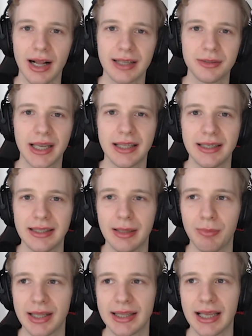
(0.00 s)
as we can read the
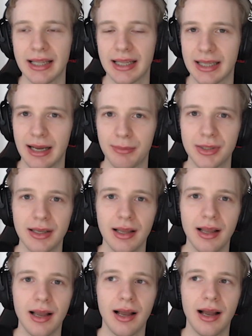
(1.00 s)
meta and adapt
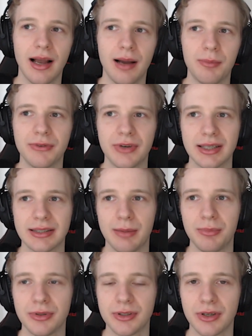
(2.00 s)
um, but for
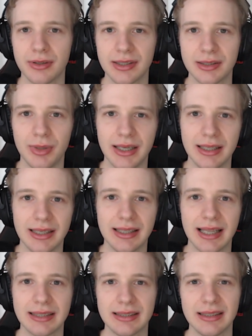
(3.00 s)
example, throughout the split,
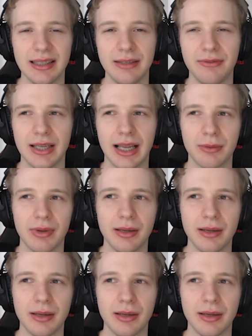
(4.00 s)
it doesn't really feel like we are